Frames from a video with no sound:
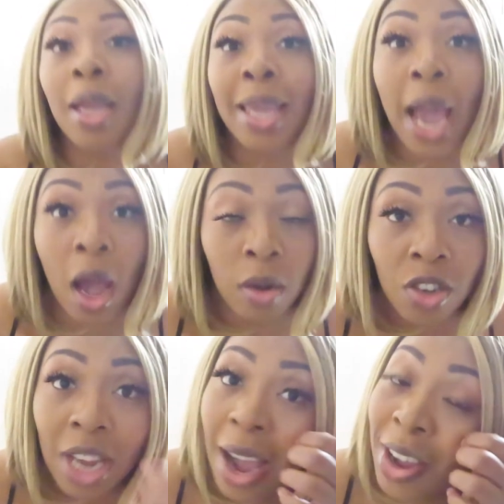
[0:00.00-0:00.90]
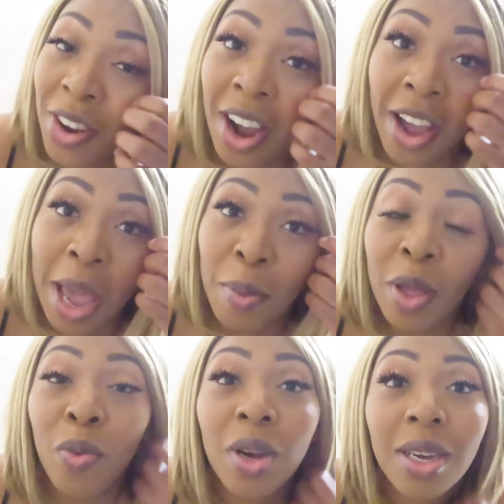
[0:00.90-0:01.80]
Yeah, did y'all hear how
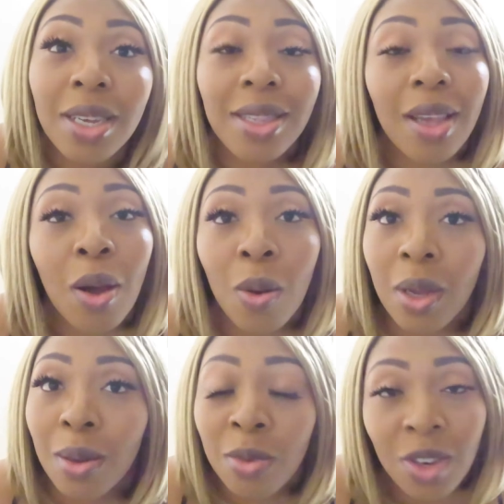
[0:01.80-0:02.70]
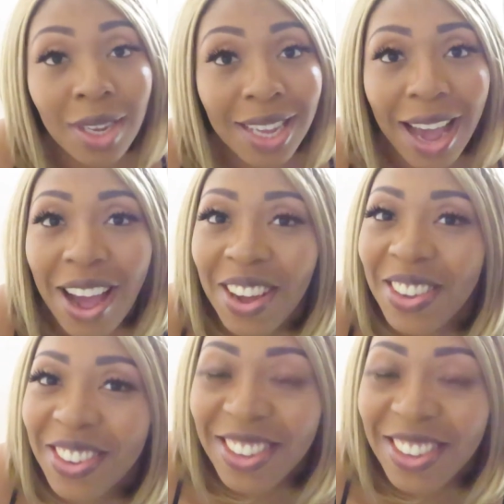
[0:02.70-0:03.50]
happy he was? OMG, oh, yeah.